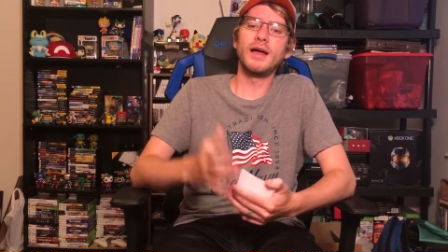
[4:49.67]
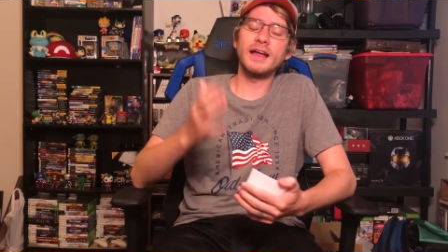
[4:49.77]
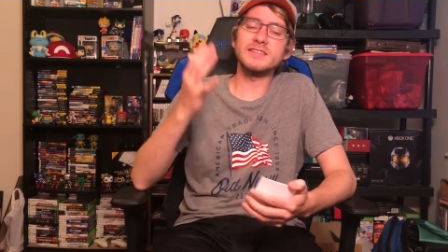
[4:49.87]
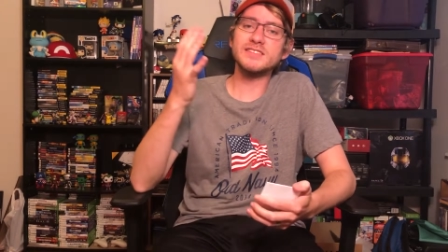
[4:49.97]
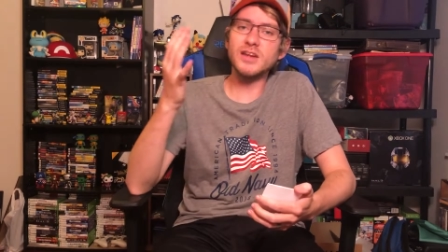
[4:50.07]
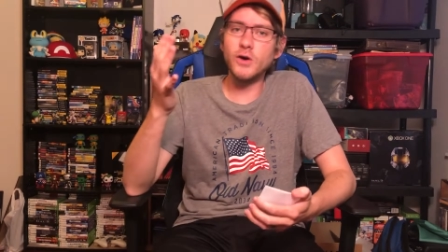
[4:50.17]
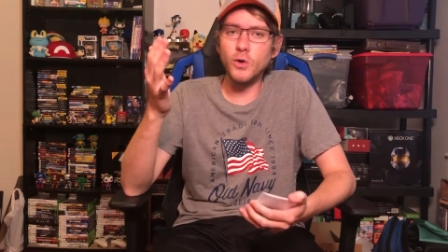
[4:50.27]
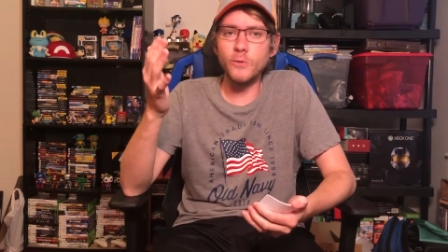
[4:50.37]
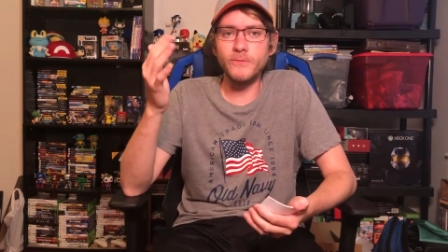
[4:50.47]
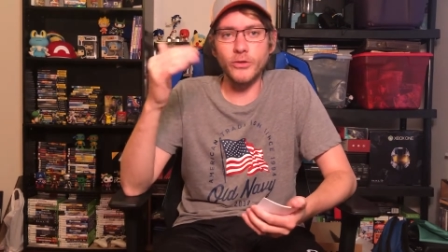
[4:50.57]
And
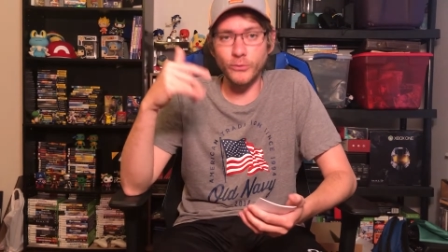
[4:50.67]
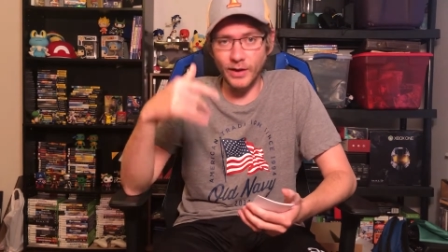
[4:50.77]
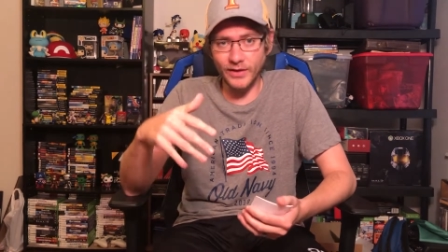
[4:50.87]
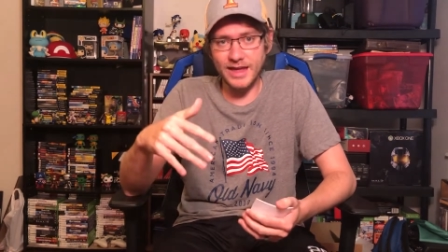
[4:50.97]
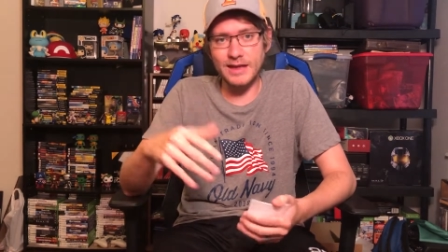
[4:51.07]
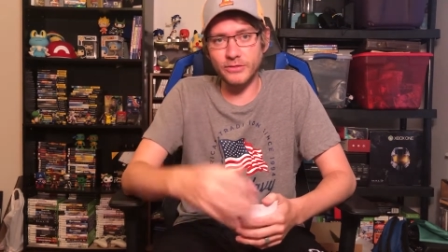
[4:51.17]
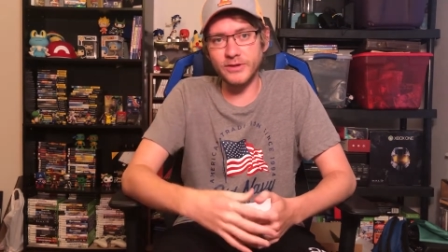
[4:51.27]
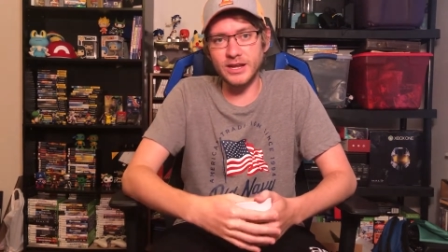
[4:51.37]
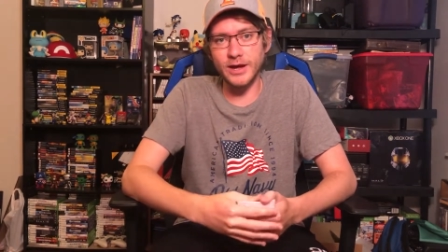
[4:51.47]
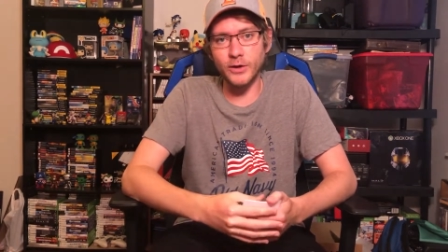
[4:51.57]
so for the Relicanth
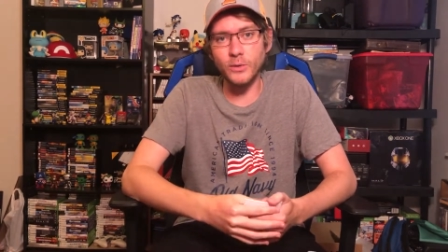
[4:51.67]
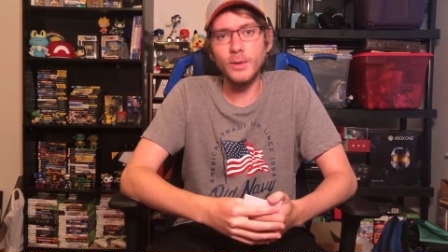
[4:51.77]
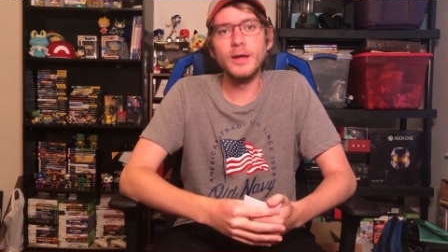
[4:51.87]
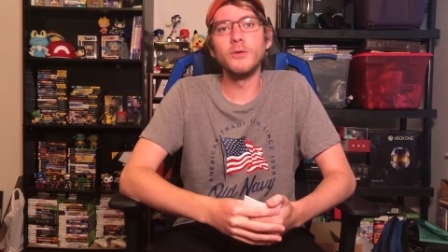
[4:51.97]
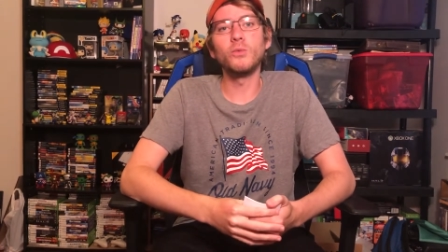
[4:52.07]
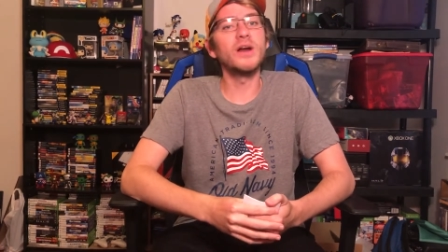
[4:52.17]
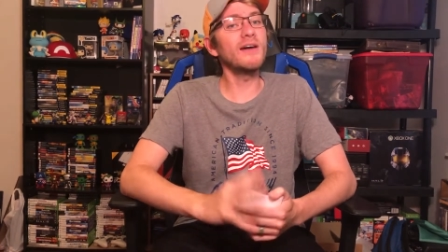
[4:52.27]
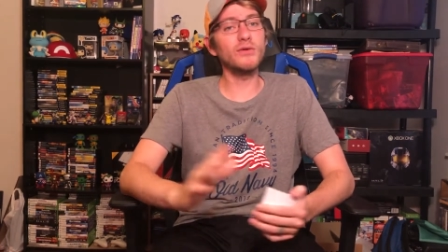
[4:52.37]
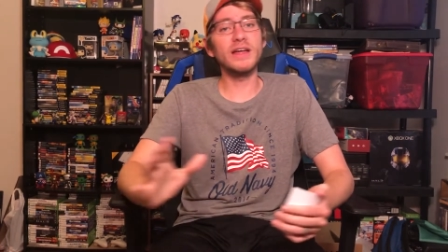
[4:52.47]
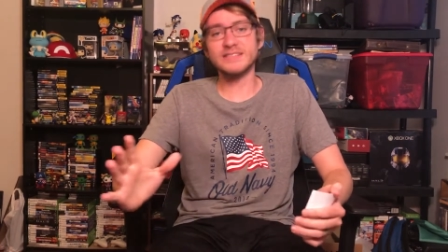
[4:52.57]
video,
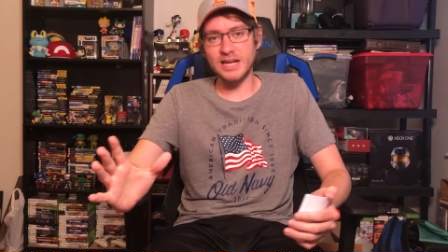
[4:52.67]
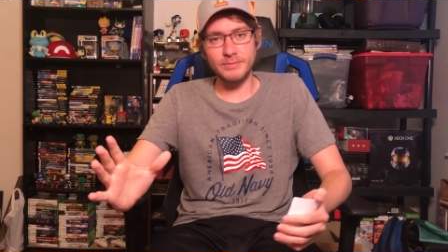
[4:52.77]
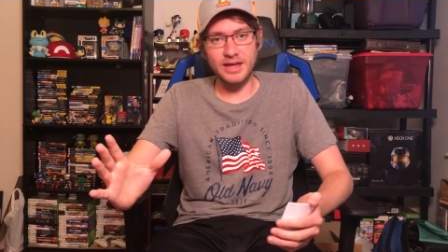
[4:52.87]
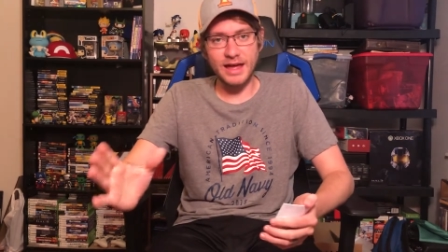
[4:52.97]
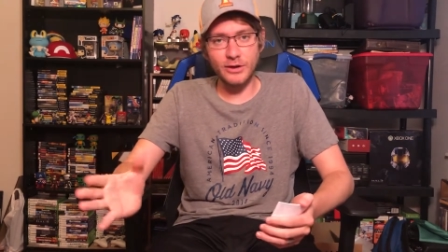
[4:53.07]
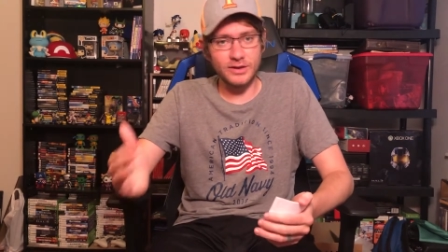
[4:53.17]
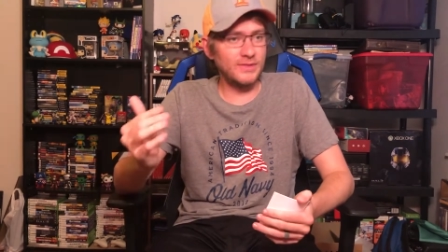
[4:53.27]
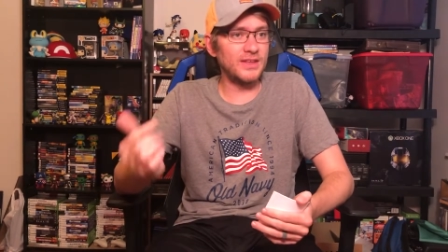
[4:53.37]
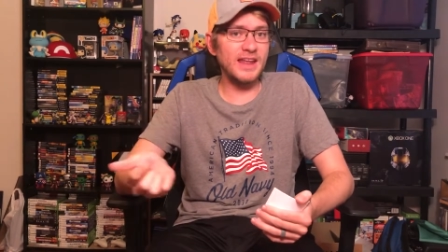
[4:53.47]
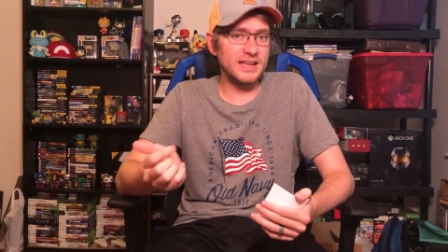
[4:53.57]
whenever that's coming out in
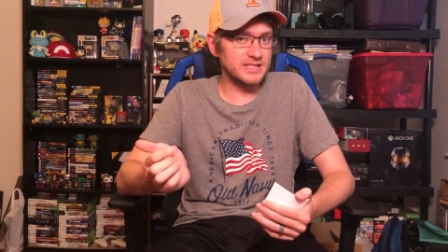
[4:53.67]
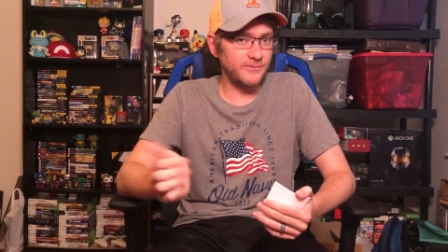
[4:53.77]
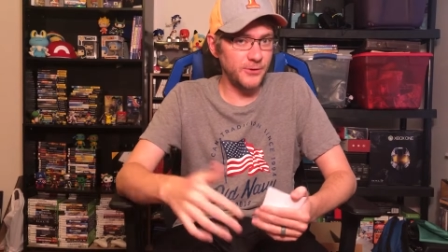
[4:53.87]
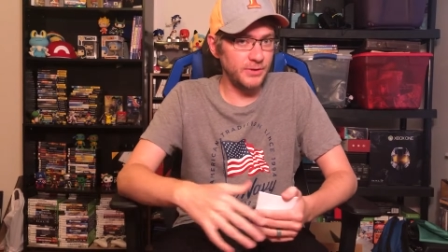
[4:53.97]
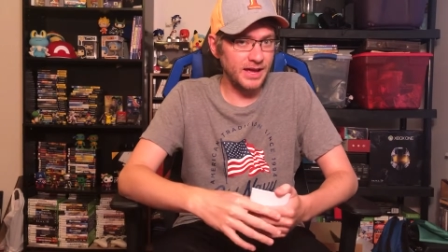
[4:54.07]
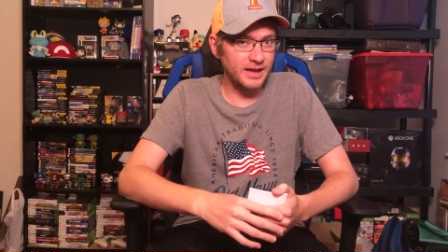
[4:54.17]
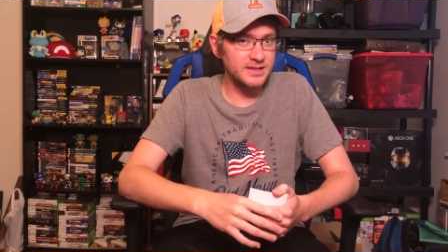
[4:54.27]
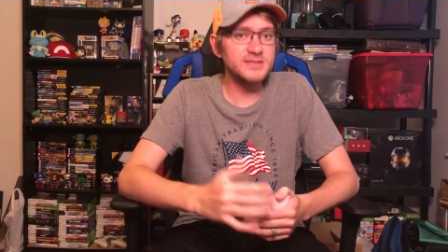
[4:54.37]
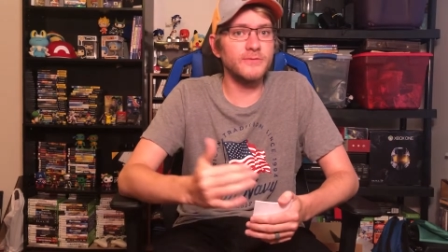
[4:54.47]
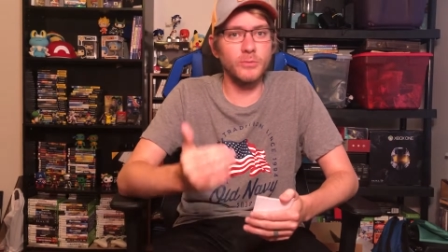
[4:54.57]
the next few
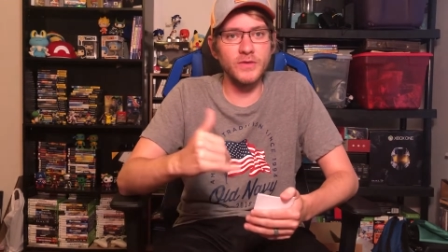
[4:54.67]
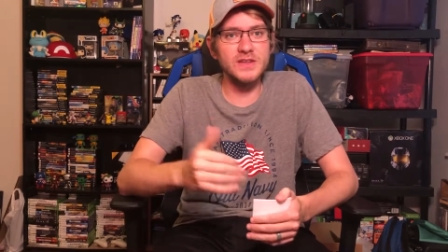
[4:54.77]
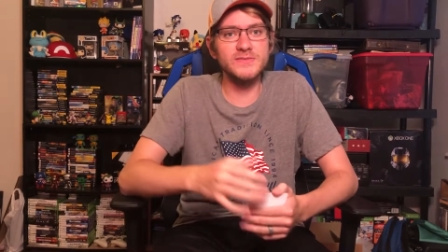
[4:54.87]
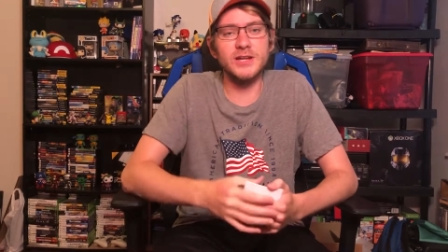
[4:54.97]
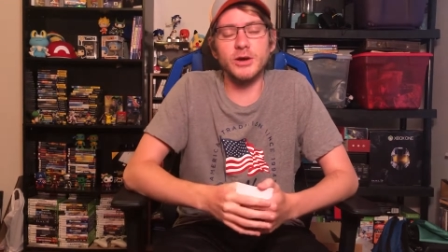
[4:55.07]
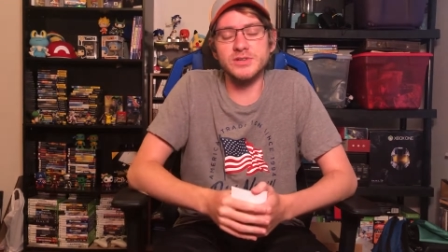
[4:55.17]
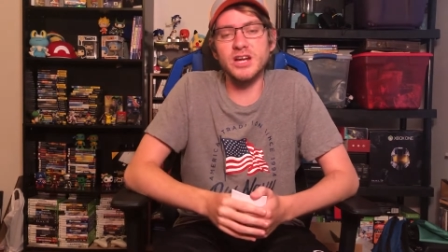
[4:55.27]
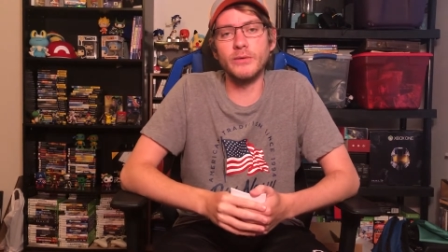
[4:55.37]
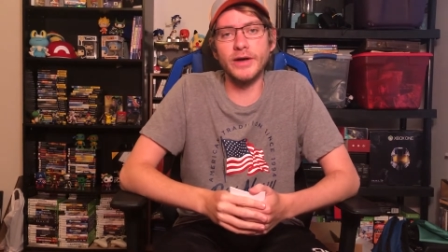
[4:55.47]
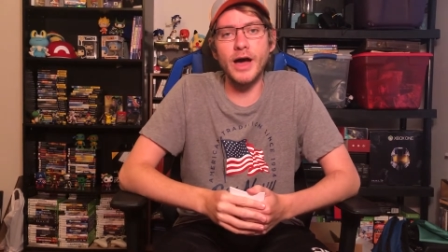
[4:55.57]
days from when this video is
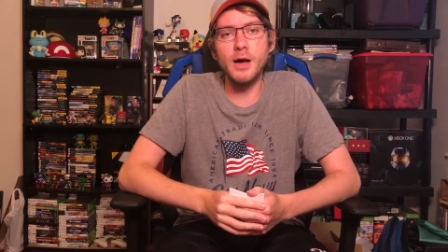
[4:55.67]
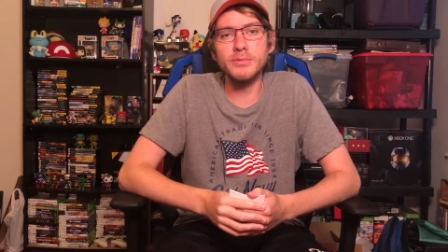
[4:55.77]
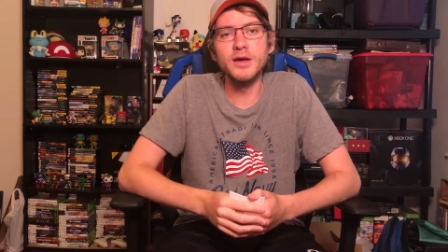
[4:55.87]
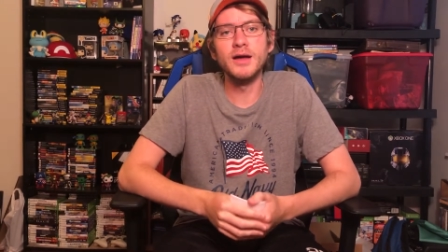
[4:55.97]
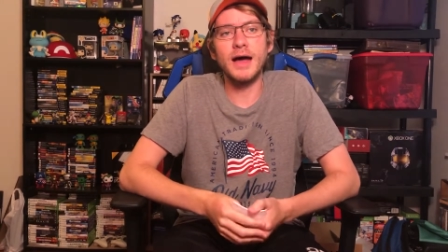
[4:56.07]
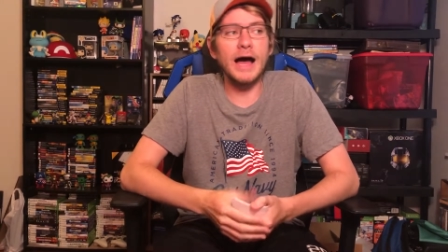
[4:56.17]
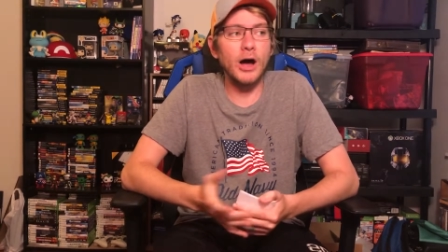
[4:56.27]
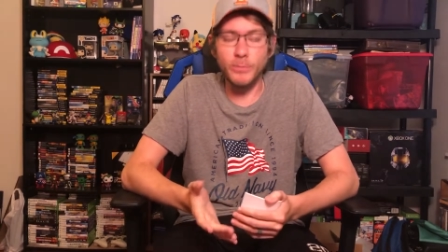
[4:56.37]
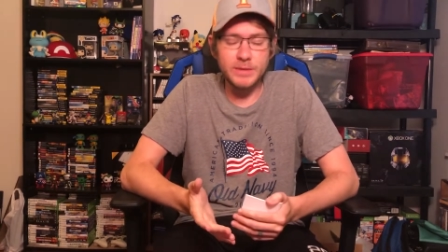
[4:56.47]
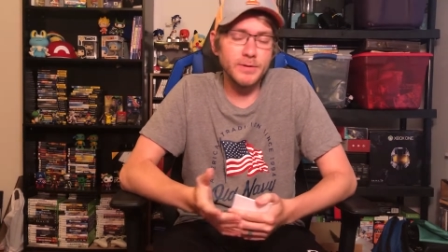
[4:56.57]
going up,
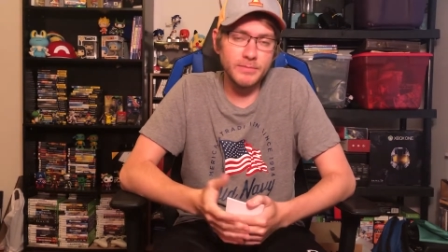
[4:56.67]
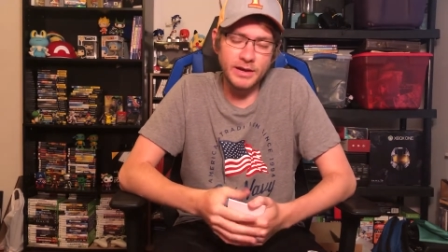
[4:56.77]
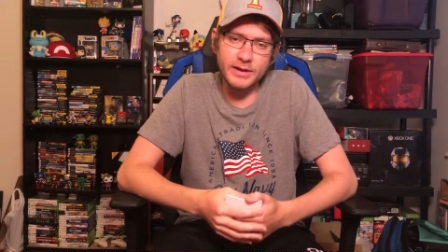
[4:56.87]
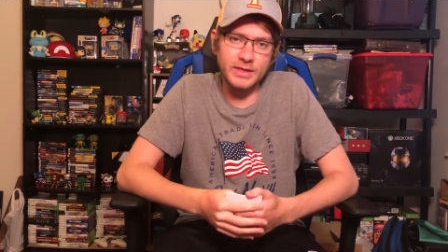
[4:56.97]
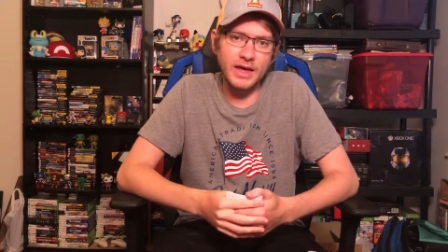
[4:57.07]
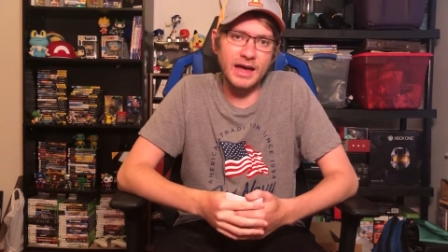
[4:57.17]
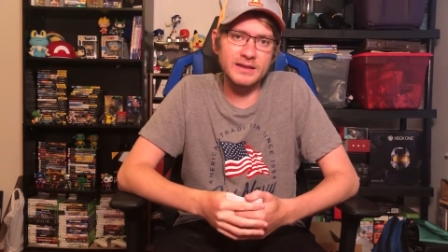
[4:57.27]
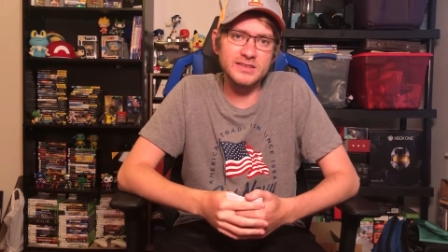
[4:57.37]
I'll be premiering that.